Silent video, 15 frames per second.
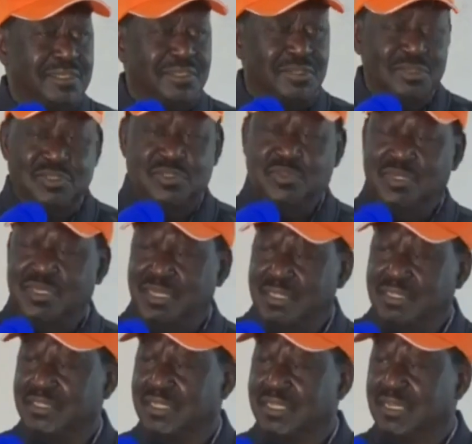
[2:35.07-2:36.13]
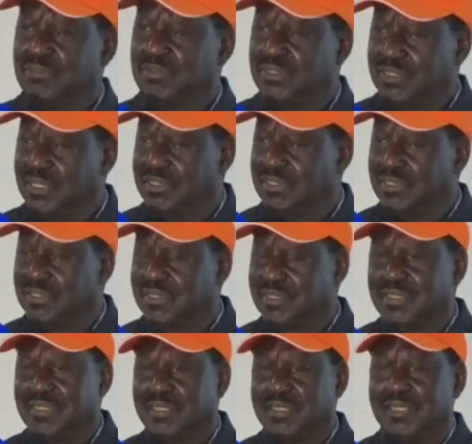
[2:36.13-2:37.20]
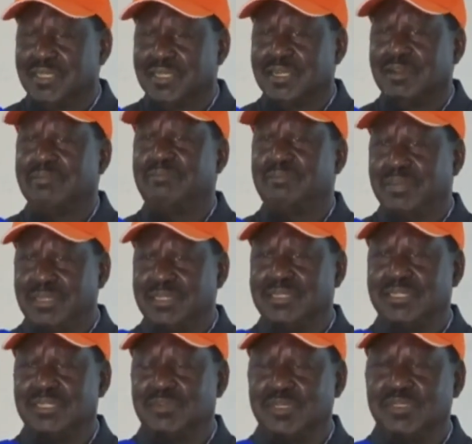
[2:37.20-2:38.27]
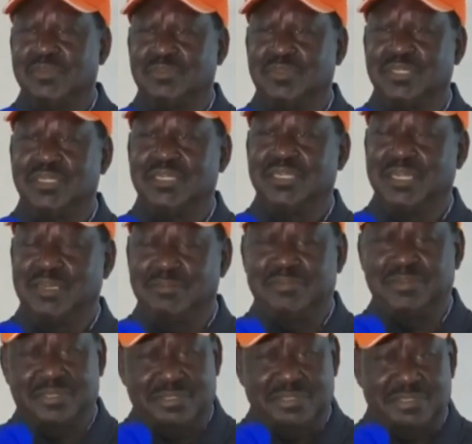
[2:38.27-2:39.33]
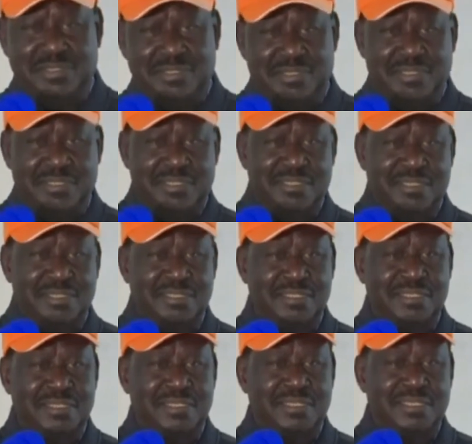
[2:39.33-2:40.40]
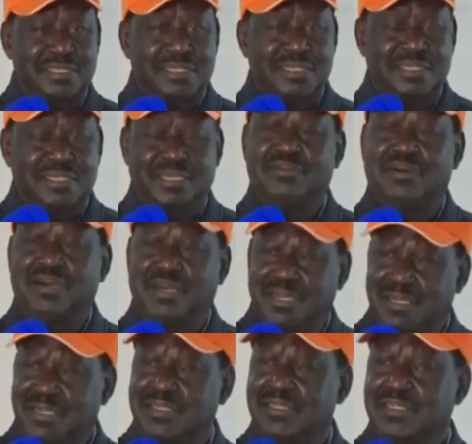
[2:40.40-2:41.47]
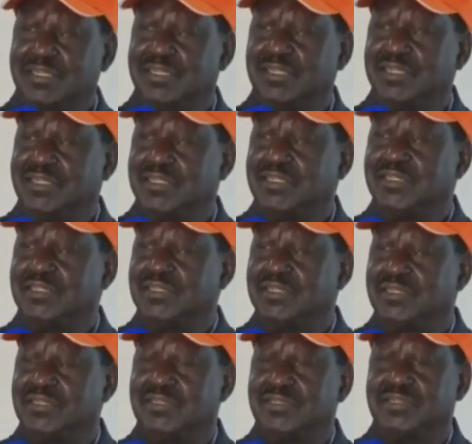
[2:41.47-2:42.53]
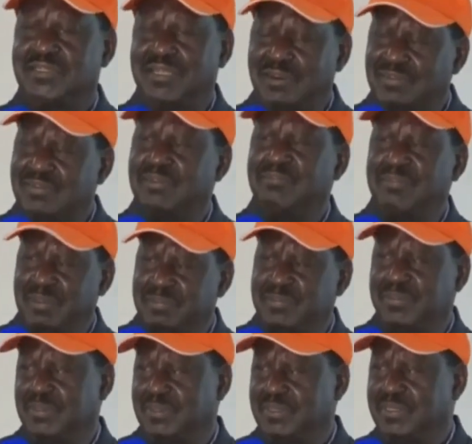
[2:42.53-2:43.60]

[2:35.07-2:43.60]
Those who are elected as MCAs, campaigning, they want to be MPs. They have hardly served the people